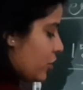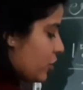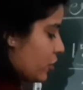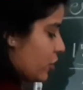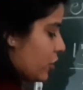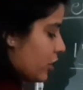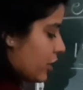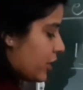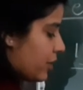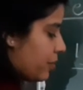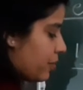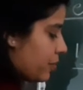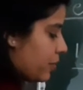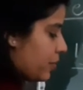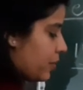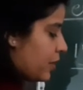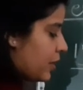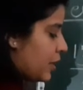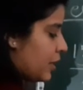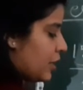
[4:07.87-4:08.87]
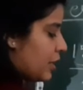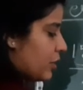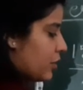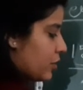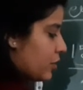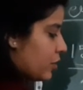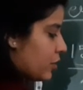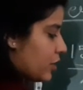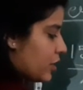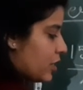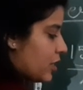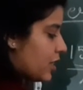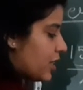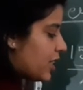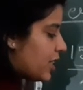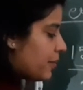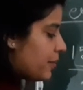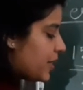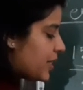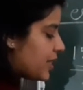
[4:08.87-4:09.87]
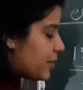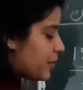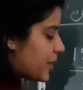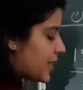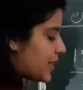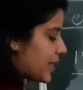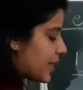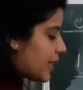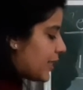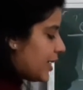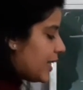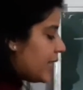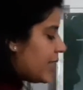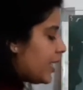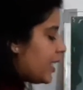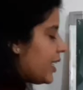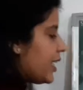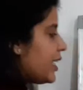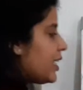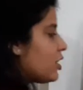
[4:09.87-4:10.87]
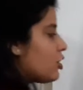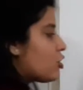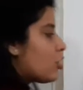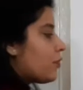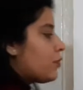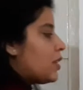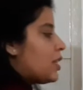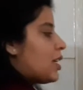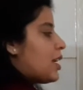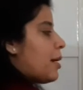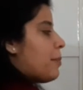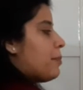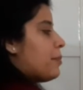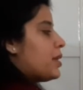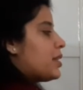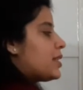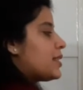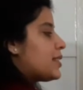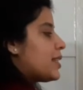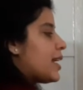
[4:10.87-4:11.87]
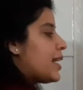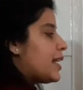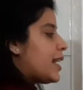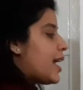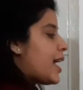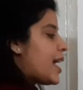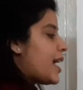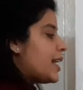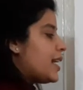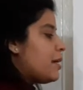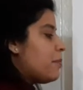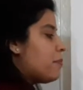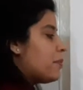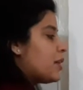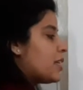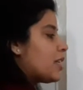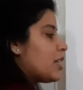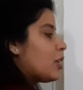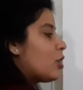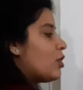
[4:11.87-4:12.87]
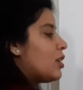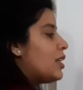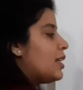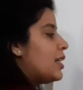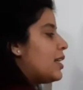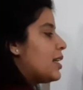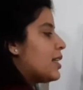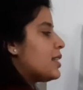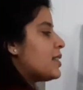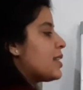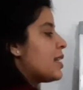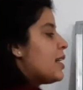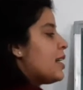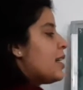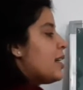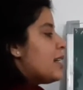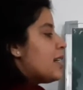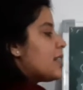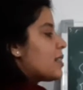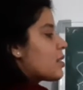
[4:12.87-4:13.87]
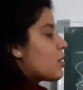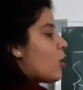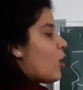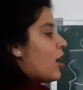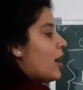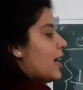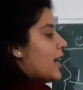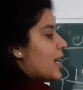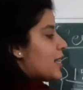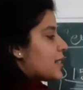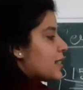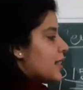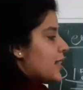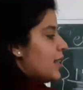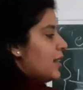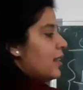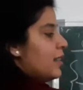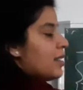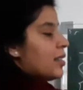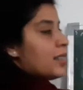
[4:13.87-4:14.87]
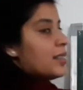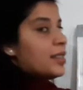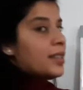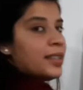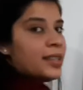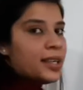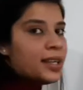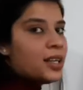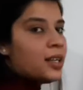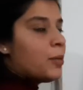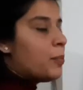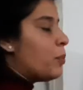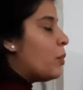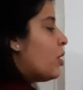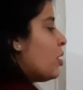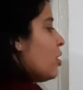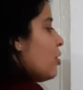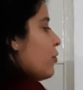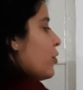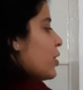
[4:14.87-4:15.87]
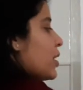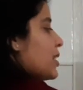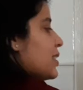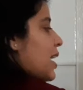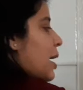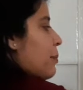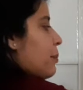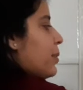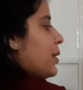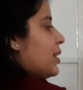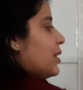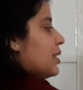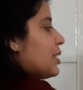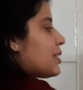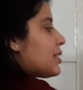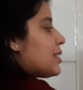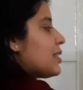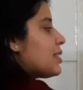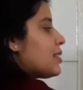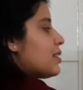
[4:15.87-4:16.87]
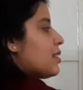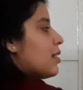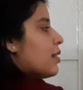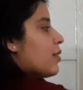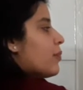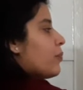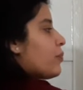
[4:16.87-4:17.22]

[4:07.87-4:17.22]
term. So term is basically each of the numbers in any particular list is called as a term. For example, this is